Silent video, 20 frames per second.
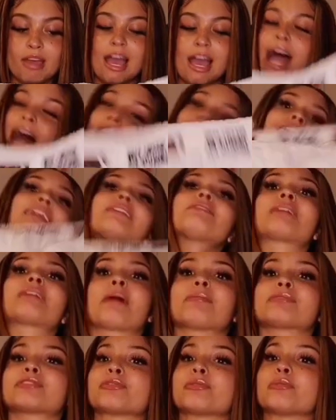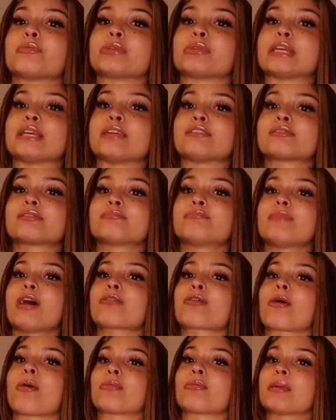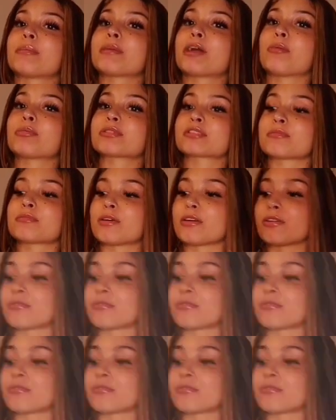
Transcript: I knew what I was doing with these. Hold on, let me go put some on.